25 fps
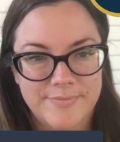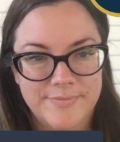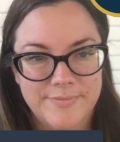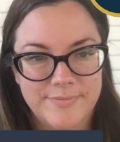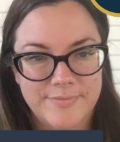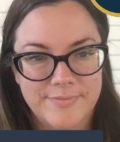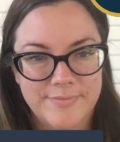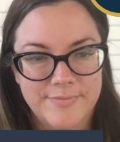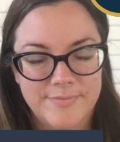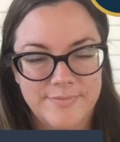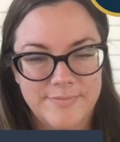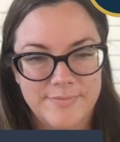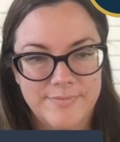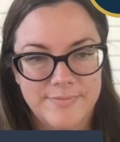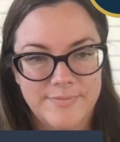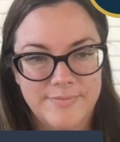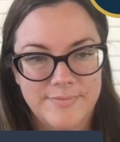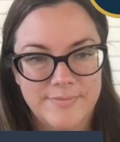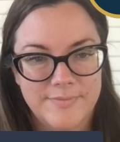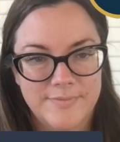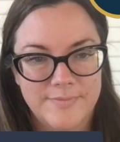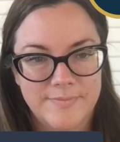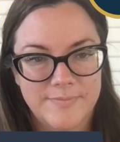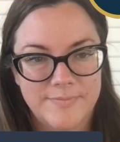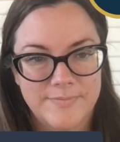
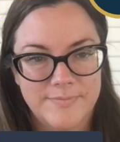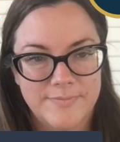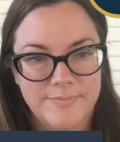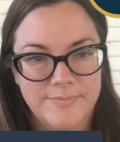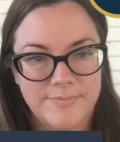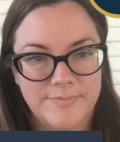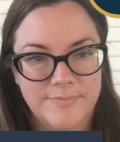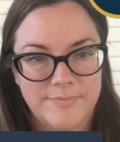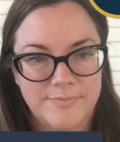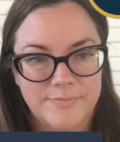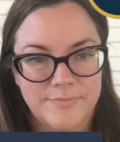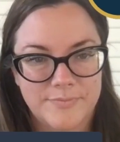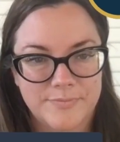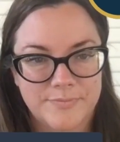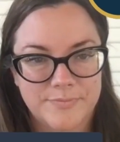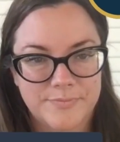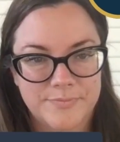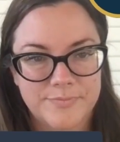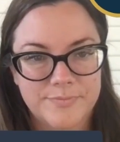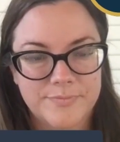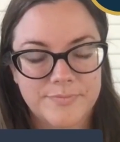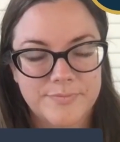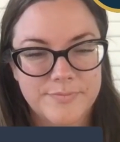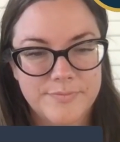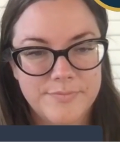
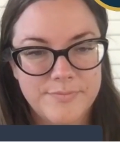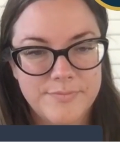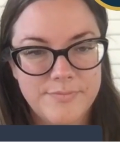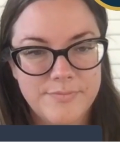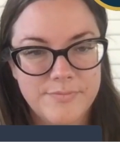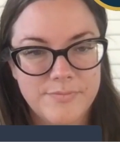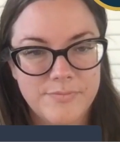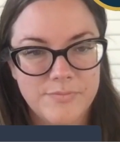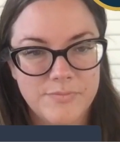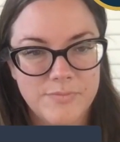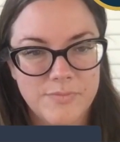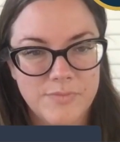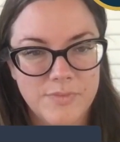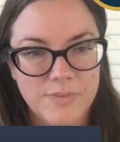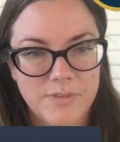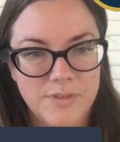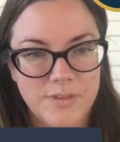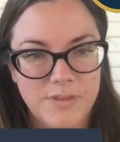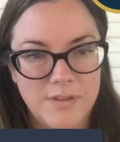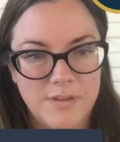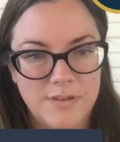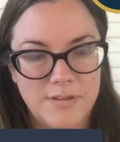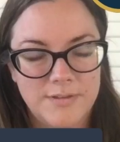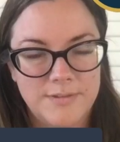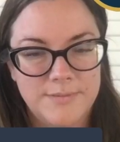
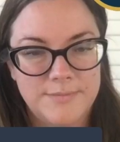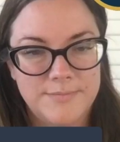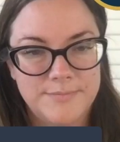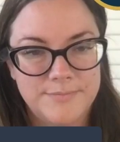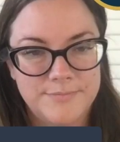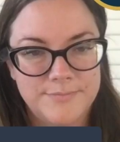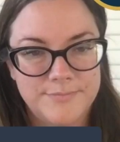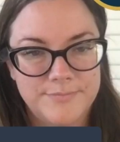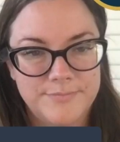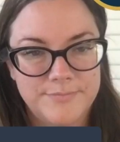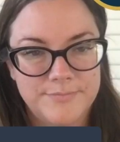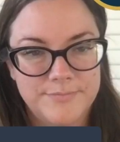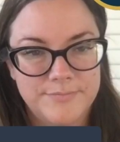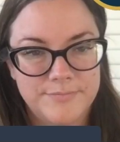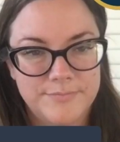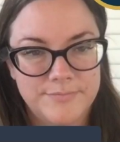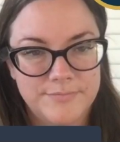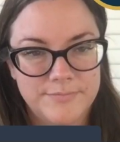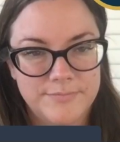This person isn't speaking.